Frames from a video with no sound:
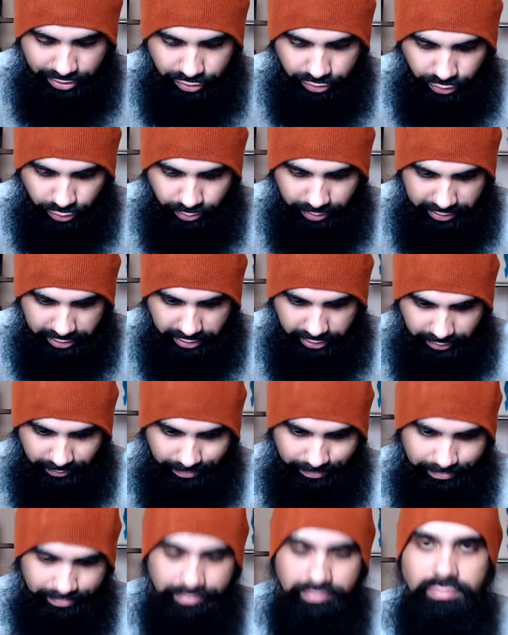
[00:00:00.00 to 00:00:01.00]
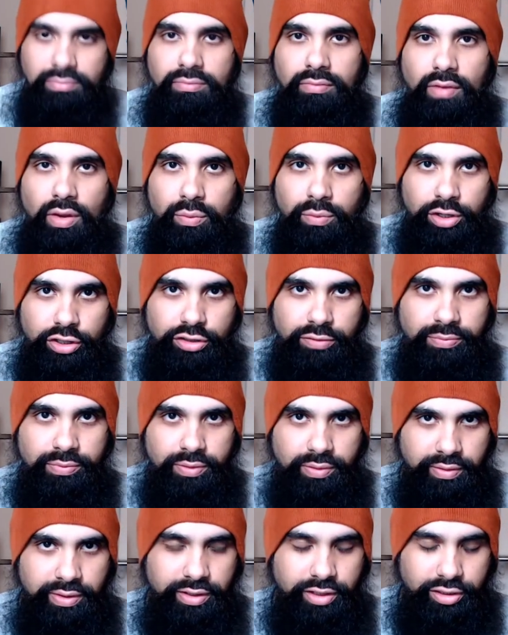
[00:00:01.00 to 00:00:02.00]
you a question. We're, we're
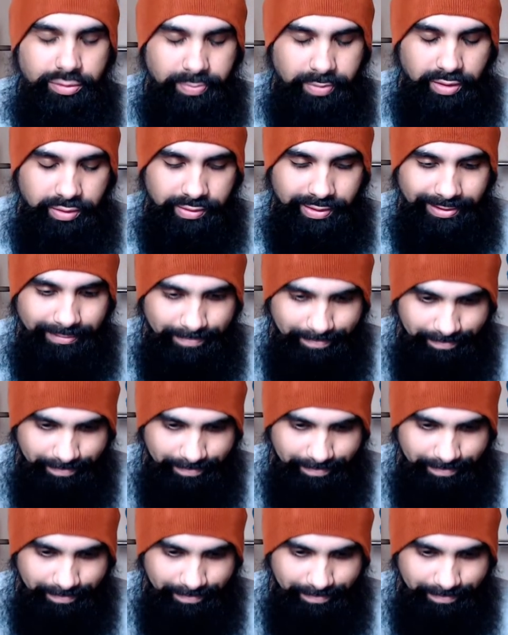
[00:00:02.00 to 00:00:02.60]
very smart, right?